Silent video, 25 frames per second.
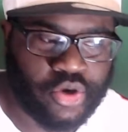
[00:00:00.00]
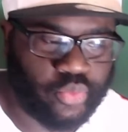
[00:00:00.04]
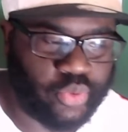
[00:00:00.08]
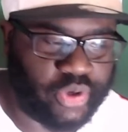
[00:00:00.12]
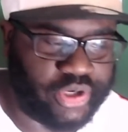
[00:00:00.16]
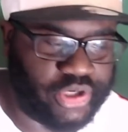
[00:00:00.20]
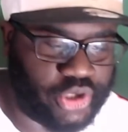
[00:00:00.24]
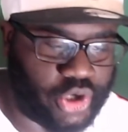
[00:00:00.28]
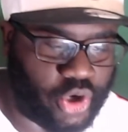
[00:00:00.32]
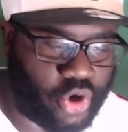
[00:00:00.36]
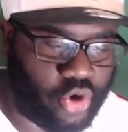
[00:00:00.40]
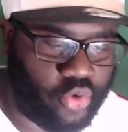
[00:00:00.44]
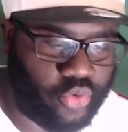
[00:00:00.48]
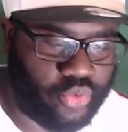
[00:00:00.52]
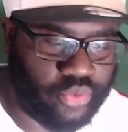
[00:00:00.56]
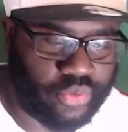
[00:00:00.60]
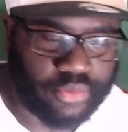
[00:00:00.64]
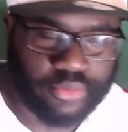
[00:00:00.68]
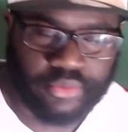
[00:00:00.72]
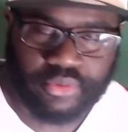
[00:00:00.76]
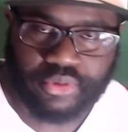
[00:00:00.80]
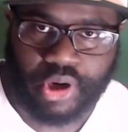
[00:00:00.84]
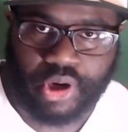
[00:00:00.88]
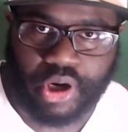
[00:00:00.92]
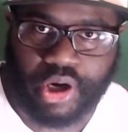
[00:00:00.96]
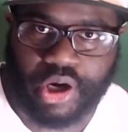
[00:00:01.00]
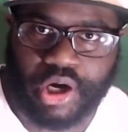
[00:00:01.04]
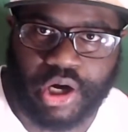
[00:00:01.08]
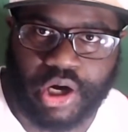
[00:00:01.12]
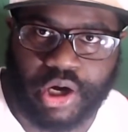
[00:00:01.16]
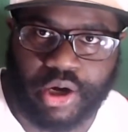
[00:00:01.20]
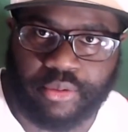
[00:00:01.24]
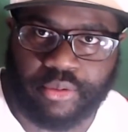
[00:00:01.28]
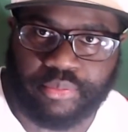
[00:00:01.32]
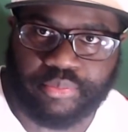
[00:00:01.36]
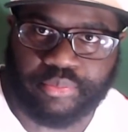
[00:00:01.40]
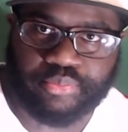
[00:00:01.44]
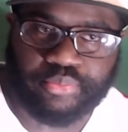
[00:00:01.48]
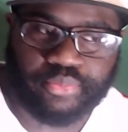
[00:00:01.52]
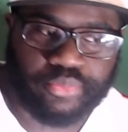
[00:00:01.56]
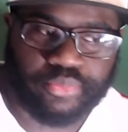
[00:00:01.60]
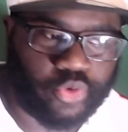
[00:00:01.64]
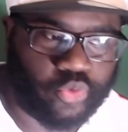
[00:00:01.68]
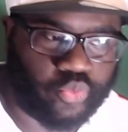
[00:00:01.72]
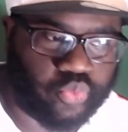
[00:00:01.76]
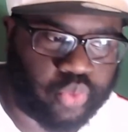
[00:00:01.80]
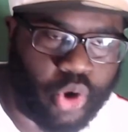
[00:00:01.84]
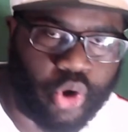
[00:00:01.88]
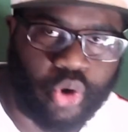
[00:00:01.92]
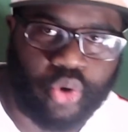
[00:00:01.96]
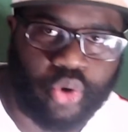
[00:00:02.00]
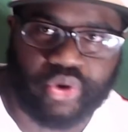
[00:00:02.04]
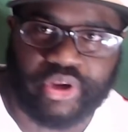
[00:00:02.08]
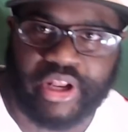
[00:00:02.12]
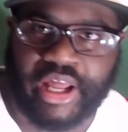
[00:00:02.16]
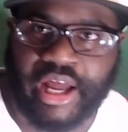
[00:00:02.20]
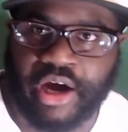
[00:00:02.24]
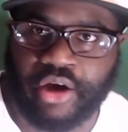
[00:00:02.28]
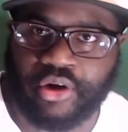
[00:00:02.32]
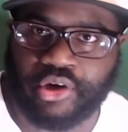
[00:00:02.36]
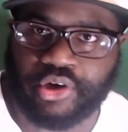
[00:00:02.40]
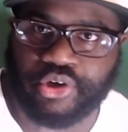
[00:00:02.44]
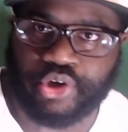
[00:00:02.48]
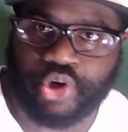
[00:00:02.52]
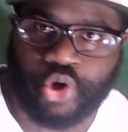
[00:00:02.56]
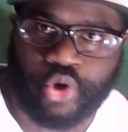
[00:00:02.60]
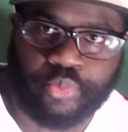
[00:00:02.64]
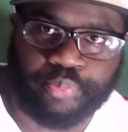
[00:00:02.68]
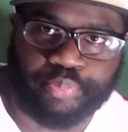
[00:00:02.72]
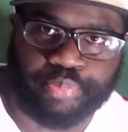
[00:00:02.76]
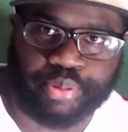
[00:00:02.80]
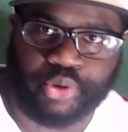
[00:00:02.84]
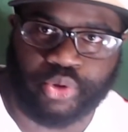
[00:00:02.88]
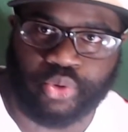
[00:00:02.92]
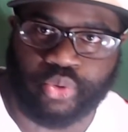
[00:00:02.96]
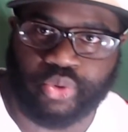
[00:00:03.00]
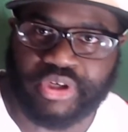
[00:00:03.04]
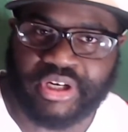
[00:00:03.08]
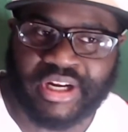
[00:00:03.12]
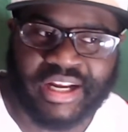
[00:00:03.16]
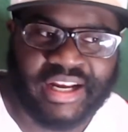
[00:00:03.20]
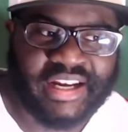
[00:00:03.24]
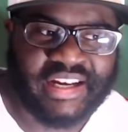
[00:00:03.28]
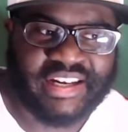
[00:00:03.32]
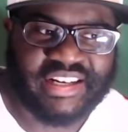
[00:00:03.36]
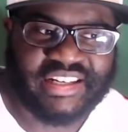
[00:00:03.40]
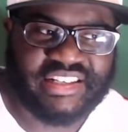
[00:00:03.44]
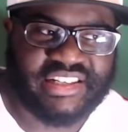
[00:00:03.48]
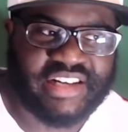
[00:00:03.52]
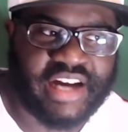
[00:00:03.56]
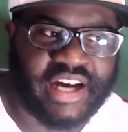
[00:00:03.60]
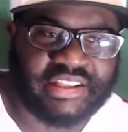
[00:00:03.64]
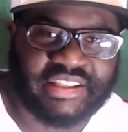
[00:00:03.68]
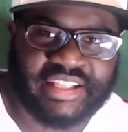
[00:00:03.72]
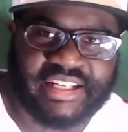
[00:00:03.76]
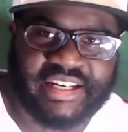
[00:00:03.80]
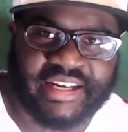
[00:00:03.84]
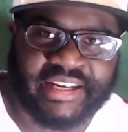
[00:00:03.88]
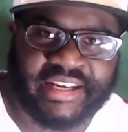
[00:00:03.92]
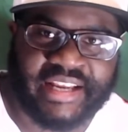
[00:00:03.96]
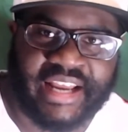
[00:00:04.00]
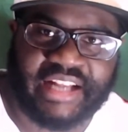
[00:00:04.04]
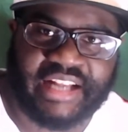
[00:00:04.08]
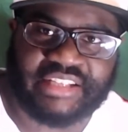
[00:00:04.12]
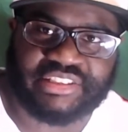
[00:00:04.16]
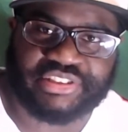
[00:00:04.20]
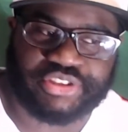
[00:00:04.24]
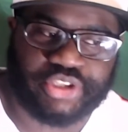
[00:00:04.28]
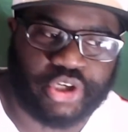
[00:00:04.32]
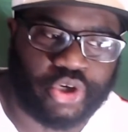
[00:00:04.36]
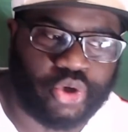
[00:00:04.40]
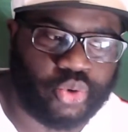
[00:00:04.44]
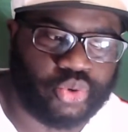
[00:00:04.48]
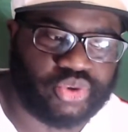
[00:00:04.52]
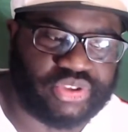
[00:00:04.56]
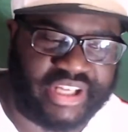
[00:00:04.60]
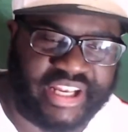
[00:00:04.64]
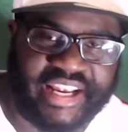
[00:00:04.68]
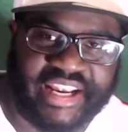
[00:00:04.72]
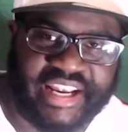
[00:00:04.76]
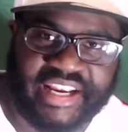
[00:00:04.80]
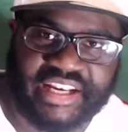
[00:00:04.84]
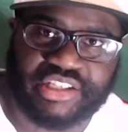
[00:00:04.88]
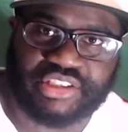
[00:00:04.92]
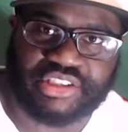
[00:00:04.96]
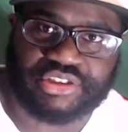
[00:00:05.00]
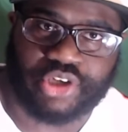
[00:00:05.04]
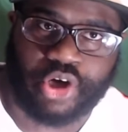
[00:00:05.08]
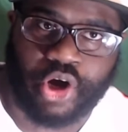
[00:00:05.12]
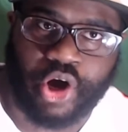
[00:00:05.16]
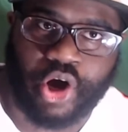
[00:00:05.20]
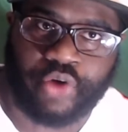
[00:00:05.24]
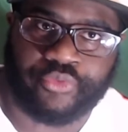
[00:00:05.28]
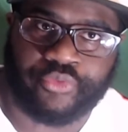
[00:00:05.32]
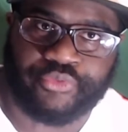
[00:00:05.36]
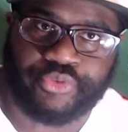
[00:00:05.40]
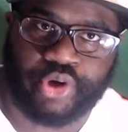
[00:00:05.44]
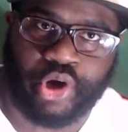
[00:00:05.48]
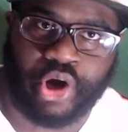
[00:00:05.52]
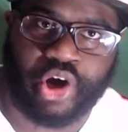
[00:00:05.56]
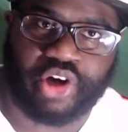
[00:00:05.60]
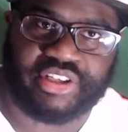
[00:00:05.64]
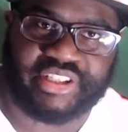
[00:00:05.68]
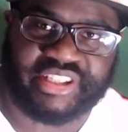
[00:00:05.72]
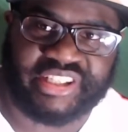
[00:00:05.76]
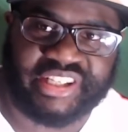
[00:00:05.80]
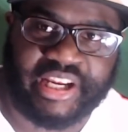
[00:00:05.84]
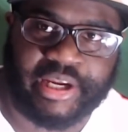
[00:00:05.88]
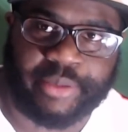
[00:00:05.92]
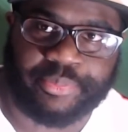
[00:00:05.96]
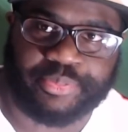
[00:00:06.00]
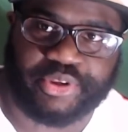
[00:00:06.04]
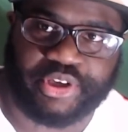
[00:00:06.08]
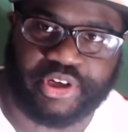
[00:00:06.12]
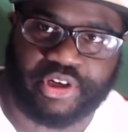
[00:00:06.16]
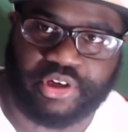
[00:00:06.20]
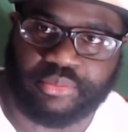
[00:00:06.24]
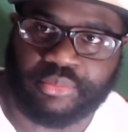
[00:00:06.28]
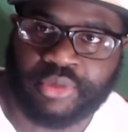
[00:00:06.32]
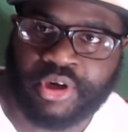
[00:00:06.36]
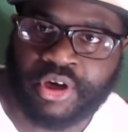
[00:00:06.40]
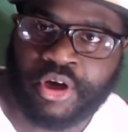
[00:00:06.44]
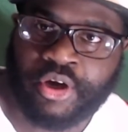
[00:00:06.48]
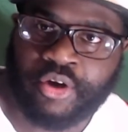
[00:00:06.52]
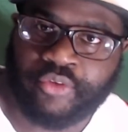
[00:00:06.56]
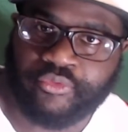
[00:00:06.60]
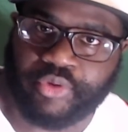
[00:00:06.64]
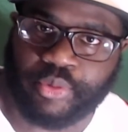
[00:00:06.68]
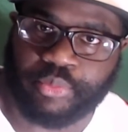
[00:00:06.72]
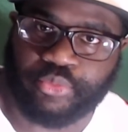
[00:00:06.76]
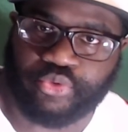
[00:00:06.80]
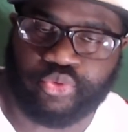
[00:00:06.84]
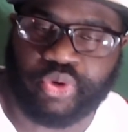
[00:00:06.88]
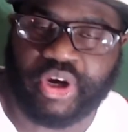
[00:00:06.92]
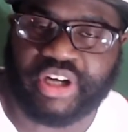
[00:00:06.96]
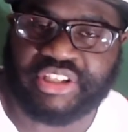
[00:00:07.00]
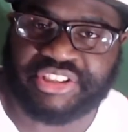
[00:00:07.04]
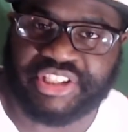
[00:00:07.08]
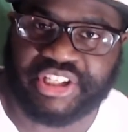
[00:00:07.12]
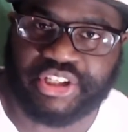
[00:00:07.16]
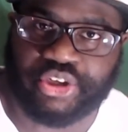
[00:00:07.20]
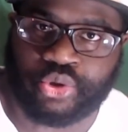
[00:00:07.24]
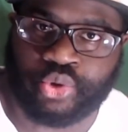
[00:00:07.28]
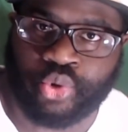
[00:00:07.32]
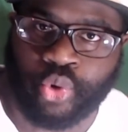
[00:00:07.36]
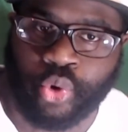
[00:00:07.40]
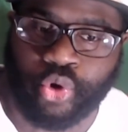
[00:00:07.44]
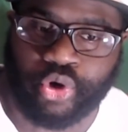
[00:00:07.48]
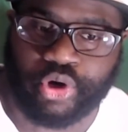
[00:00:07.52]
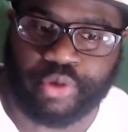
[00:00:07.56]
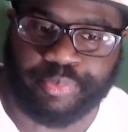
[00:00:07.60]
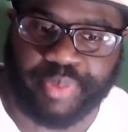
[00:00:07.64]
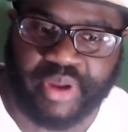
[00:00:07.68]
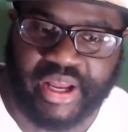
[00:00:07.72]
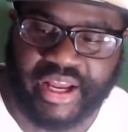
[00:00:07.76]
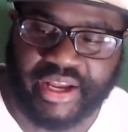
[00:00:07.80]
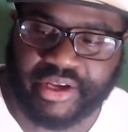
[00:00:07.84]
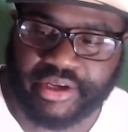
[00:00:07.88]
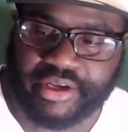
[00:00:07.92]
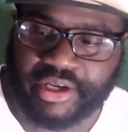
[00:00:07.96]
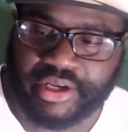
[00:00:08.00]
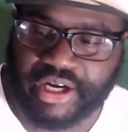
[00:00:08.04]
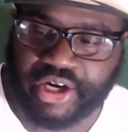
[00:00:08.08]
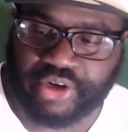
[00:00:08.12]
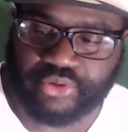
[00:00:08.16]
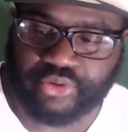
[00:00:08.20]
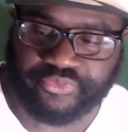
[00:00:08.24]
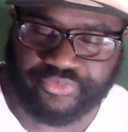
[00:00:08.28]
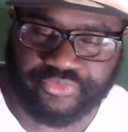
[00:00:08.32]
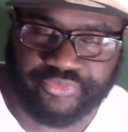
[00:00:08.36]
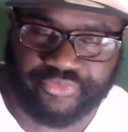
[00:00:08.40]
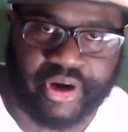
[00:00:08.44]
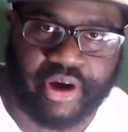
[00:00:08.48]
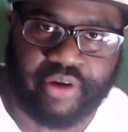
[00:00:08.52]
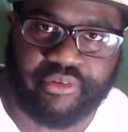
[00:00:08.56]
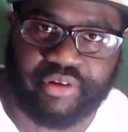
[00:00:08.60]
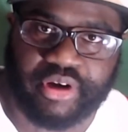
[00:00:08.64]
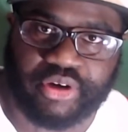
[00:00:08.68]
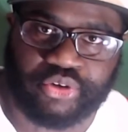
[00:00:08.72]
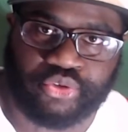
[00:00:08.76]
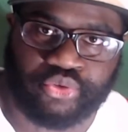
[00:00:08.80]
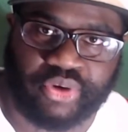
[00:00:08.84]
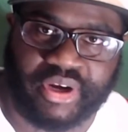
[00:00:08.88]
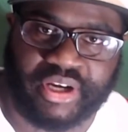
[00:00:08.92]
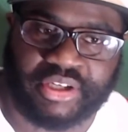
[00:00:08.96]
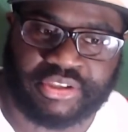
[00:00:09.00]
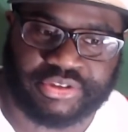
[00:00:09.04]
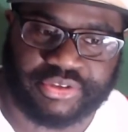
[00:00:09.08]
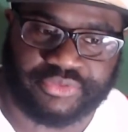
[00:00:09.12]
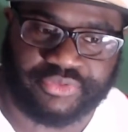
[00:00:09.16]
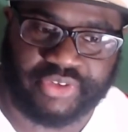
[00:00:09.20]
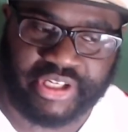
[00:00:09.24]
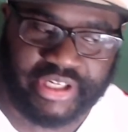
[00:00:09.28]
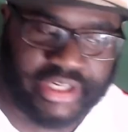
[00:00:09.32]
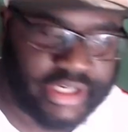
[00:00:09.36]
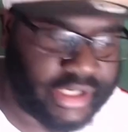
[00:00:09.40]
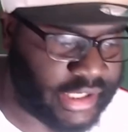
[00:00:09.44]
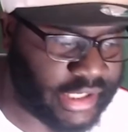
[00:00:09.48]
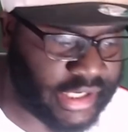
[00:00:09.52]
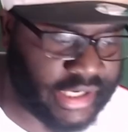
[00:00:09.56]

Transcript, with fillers: with no uh, rollout or no boot, nothing to catch those ends off guard to keep them from rushing the quarterback uh, very aggressively.